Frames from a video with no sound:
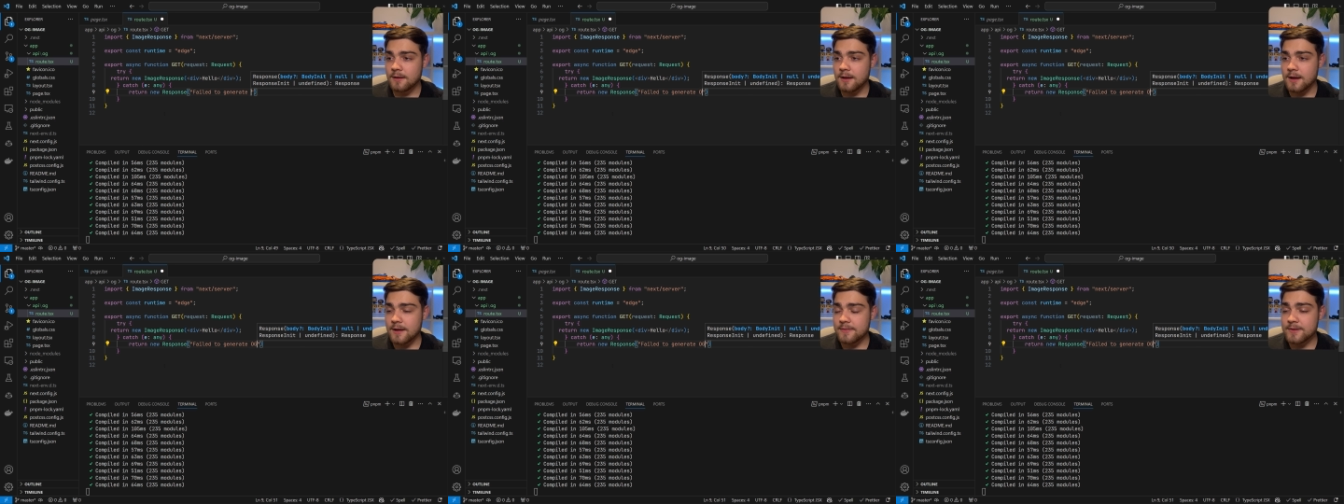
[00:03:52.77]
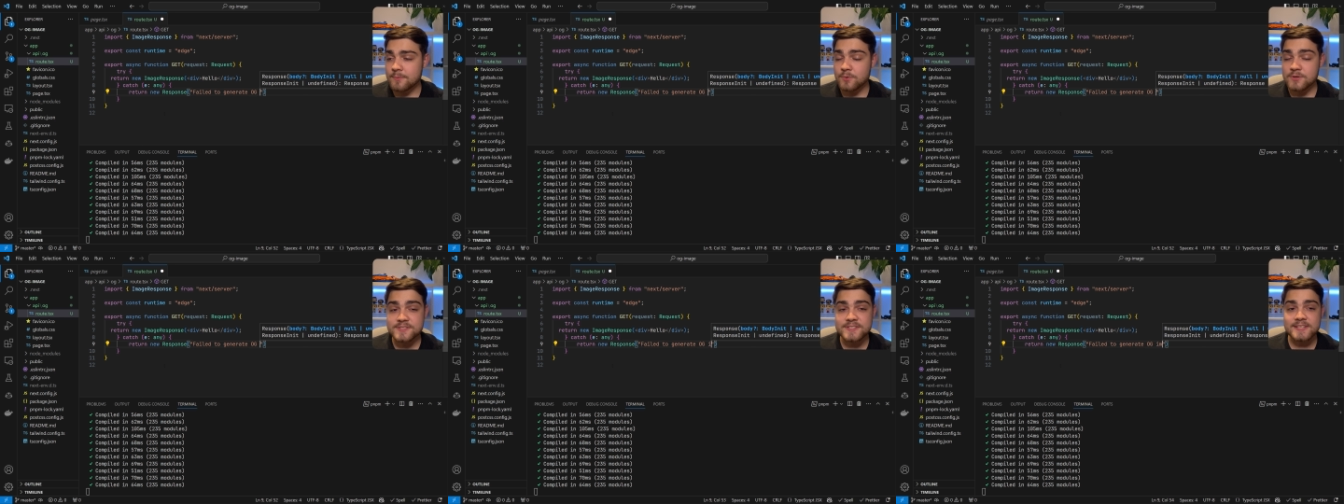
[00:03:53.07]
And
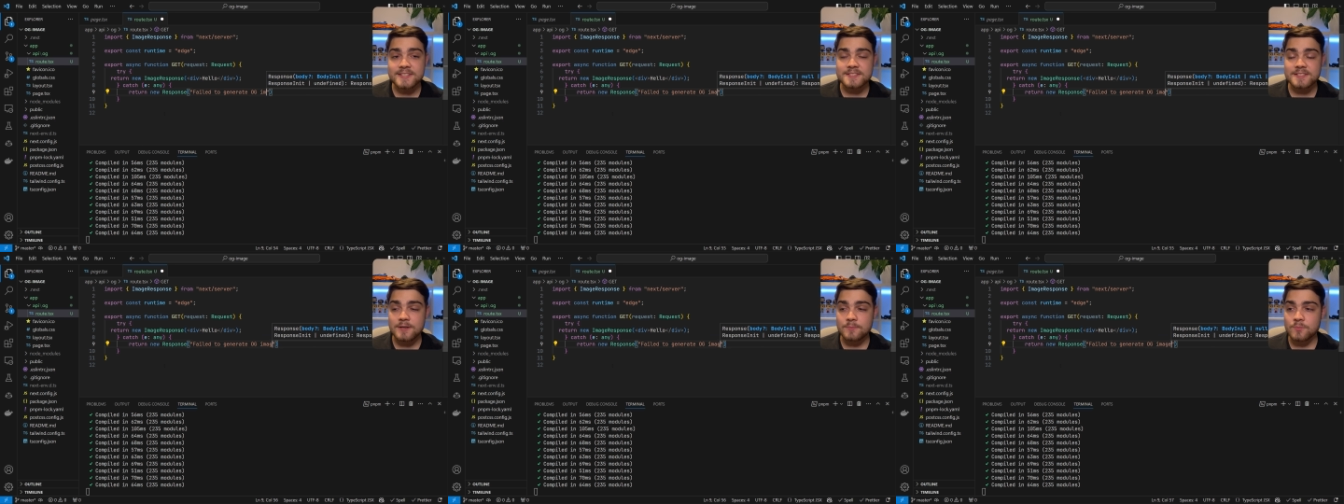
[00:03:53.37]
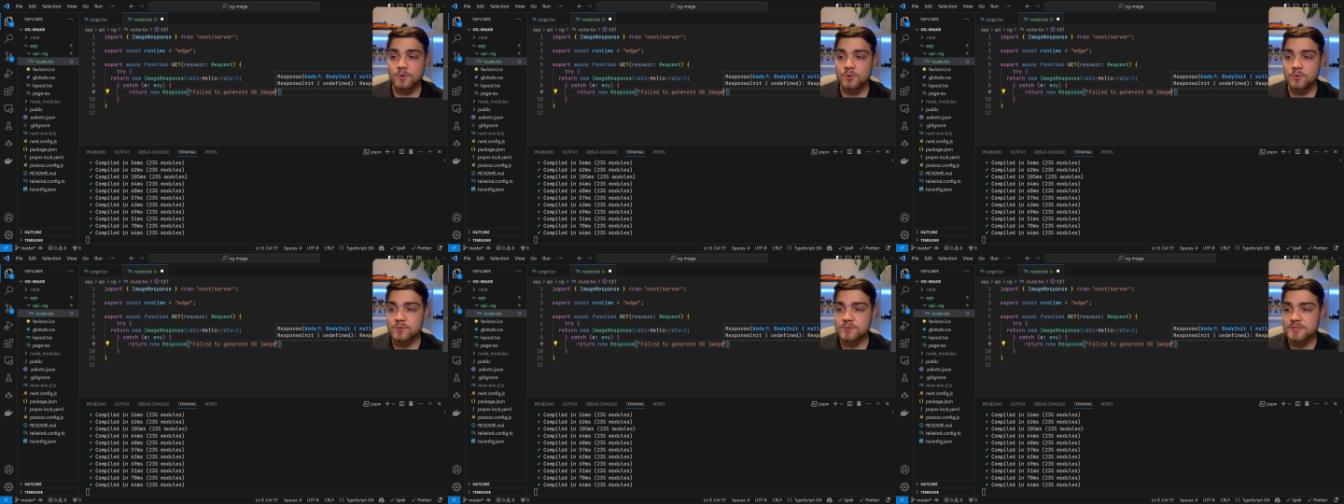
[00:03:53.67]
then once that's done,
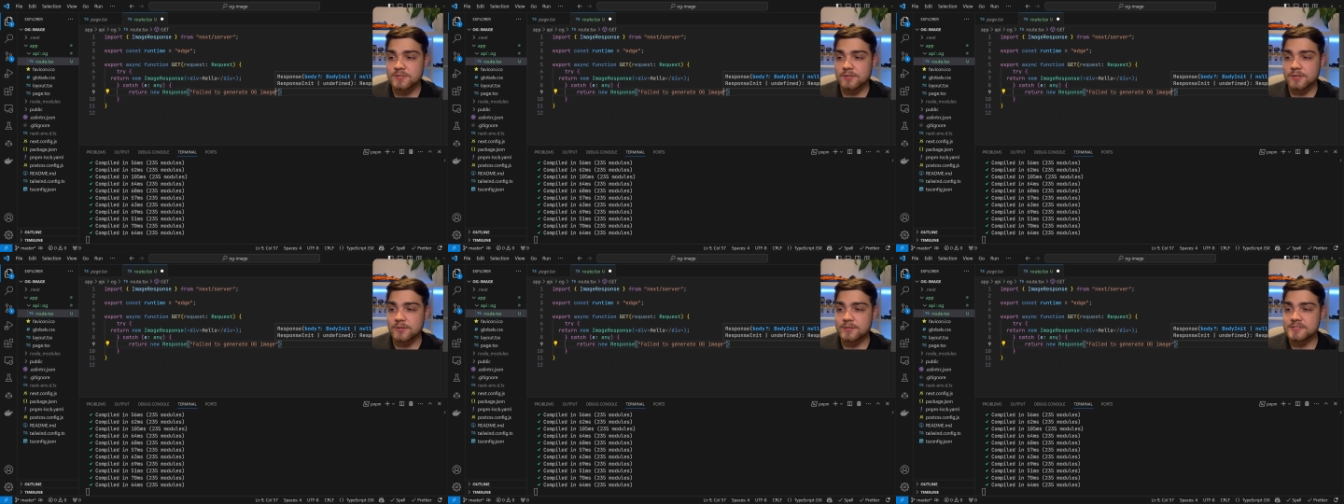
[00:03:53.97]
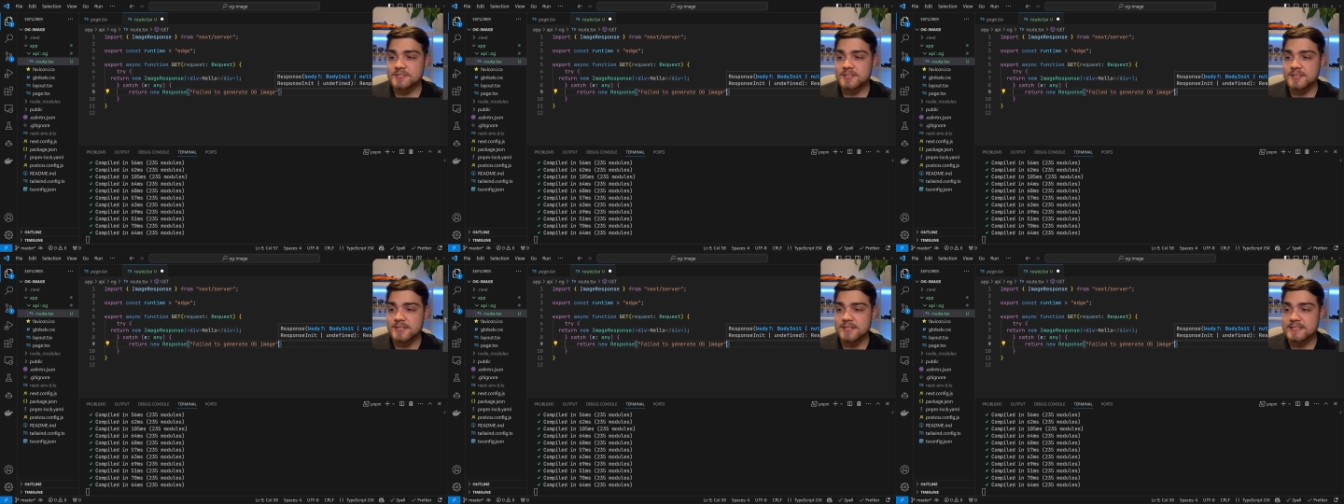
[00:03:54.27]
we're also going
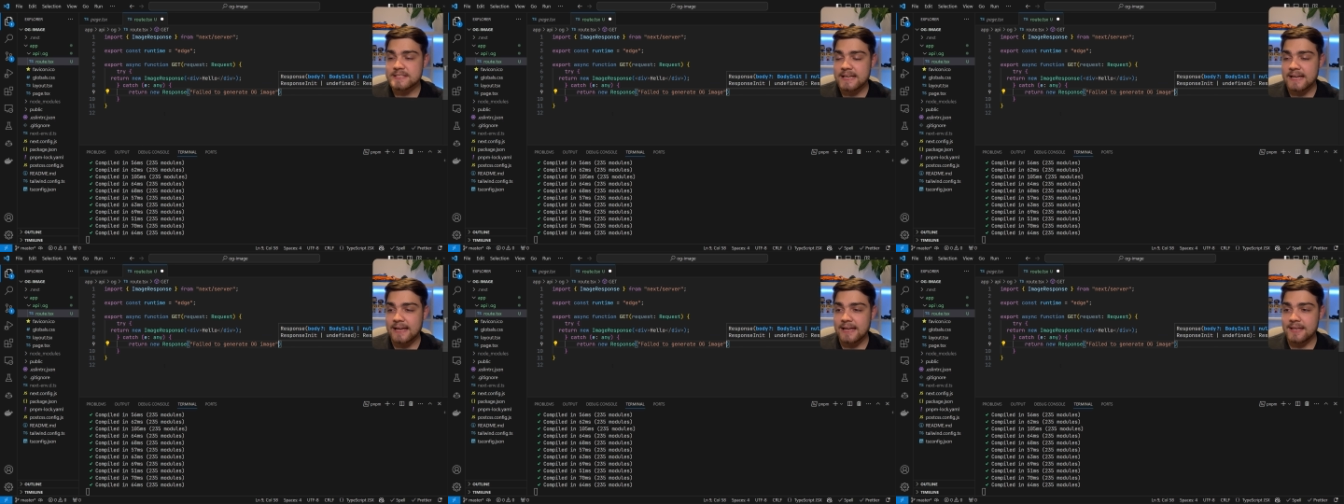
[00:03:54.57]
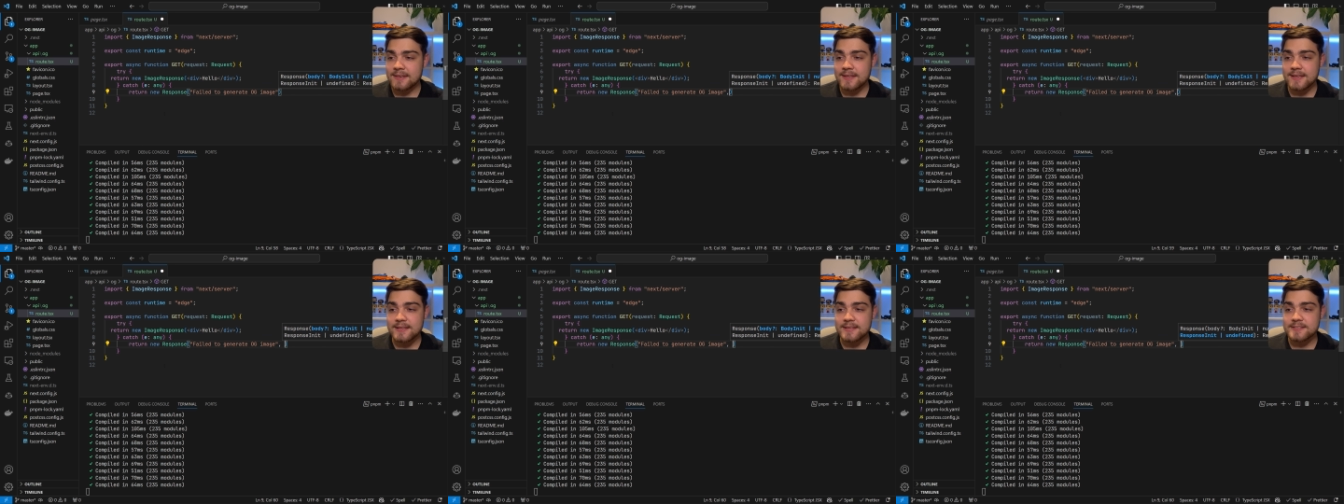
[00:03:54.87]
to need to
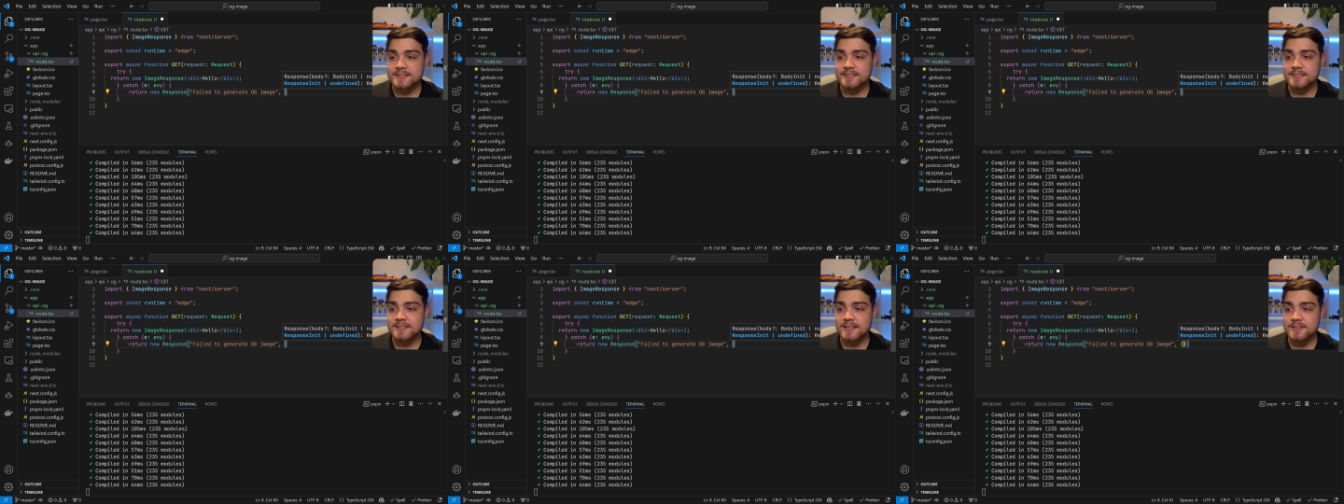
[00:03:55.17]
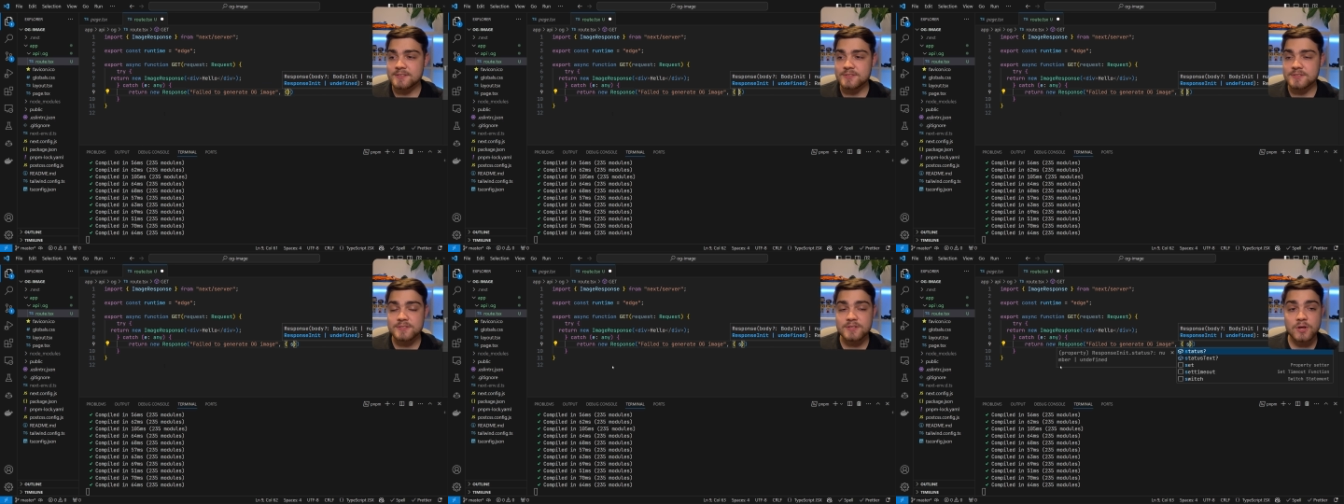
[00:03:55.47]
add a
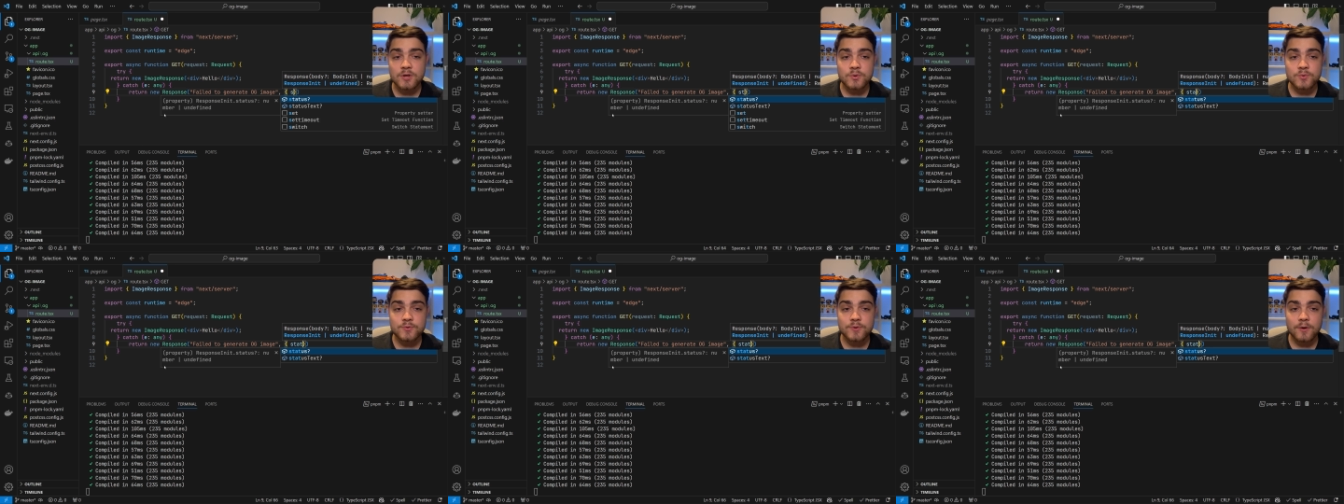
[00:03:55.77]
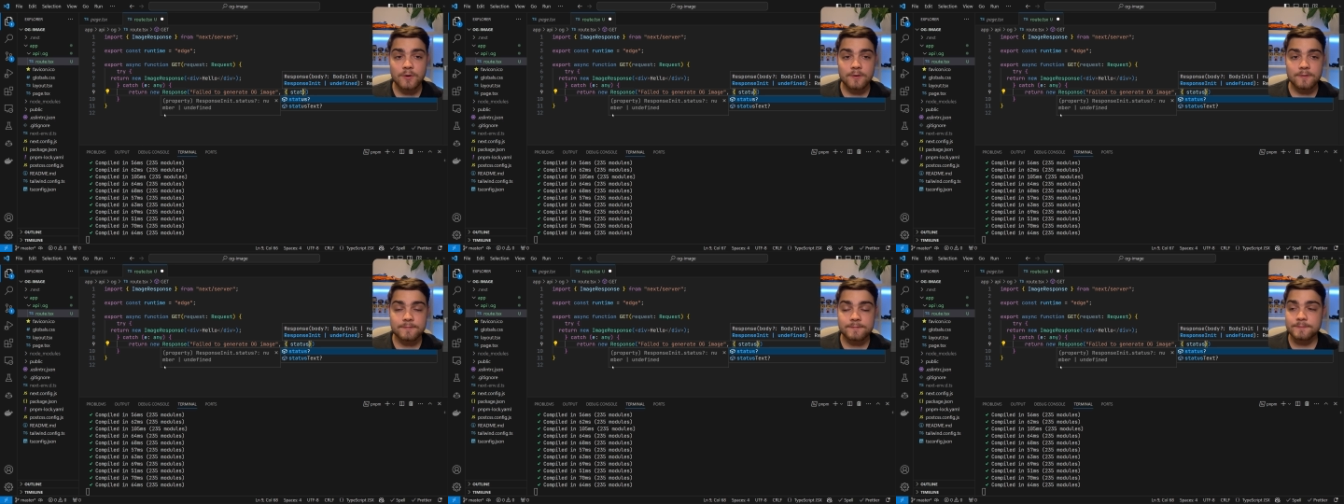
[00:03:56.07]
status code
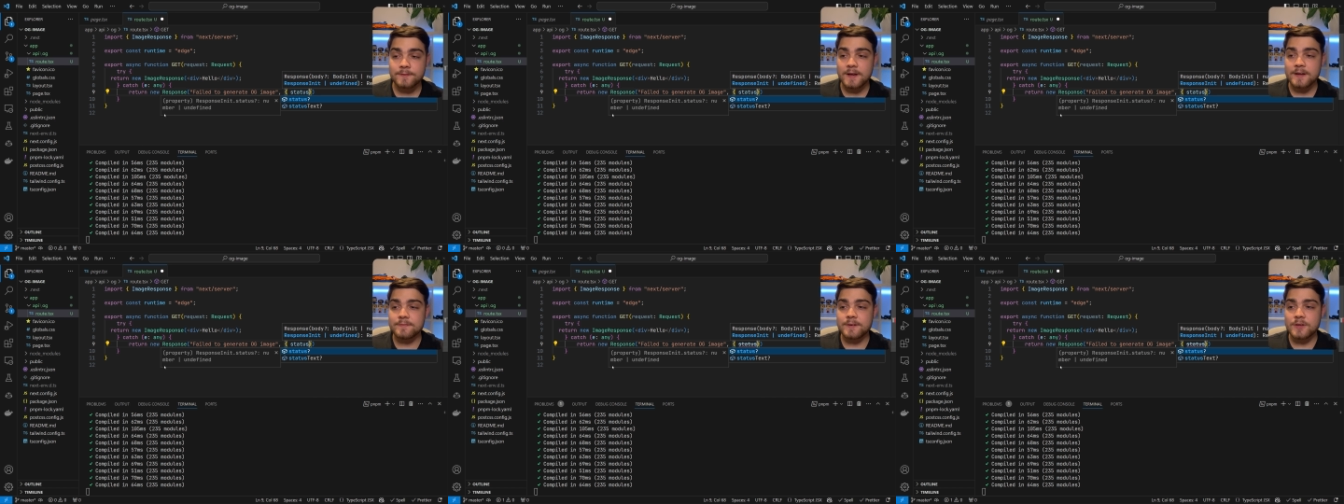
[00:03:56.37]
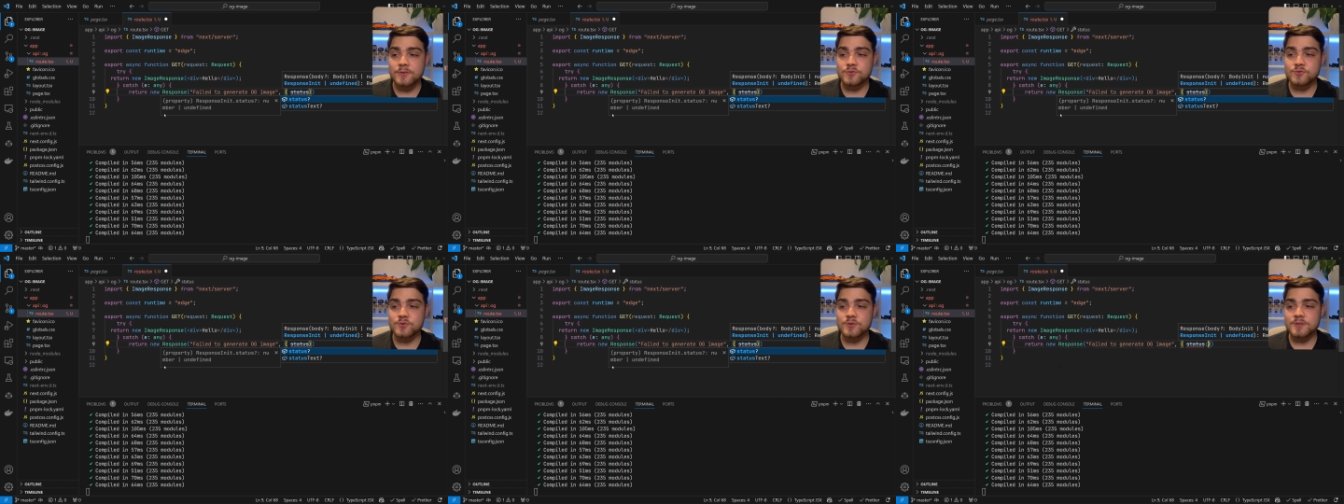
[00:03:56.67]
of
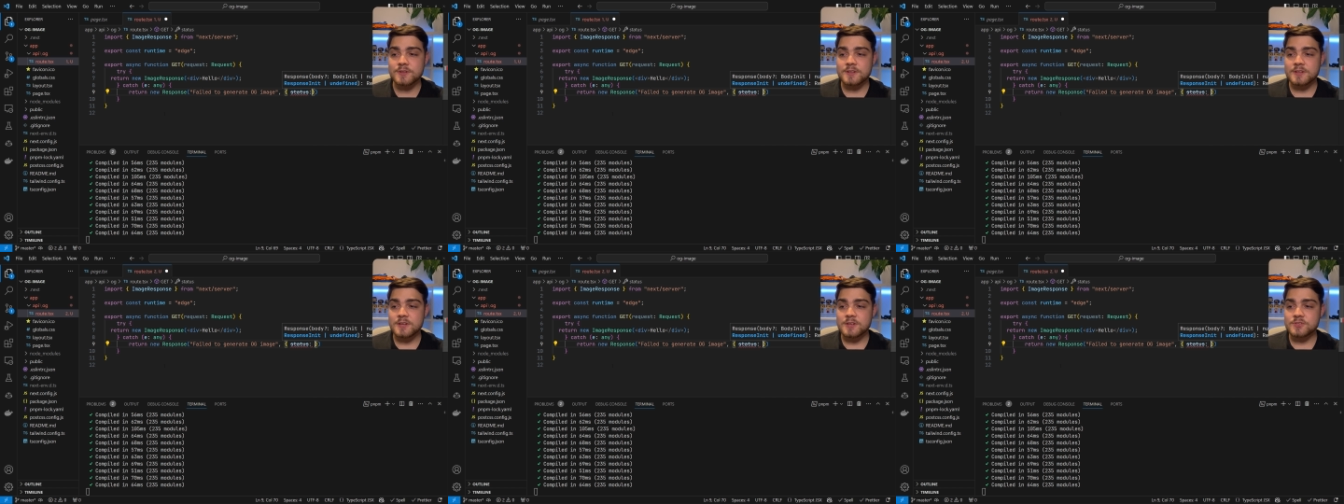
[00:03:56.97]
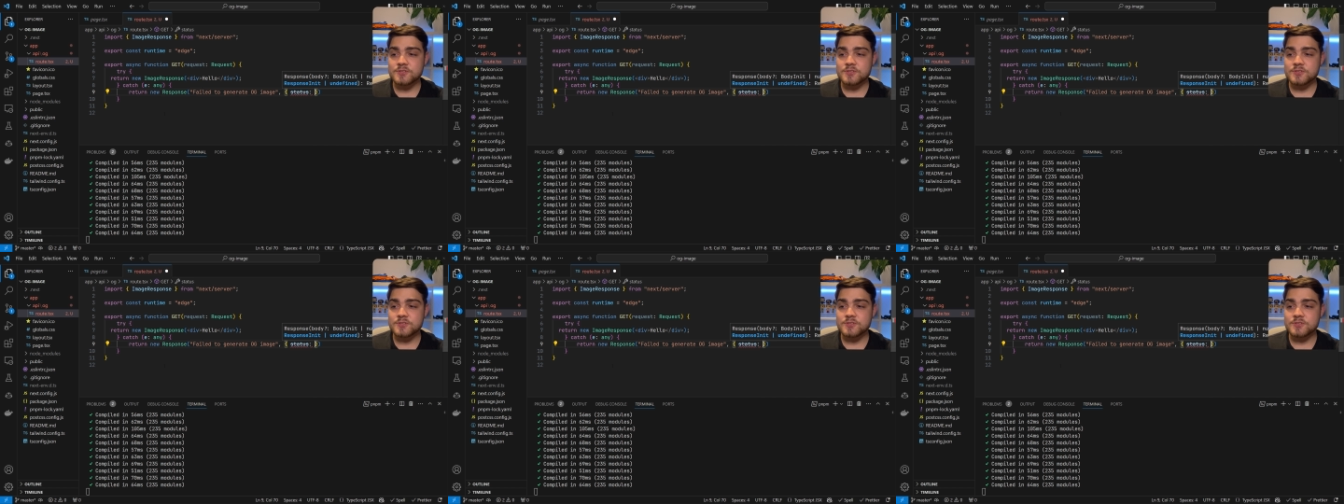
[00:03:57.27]
500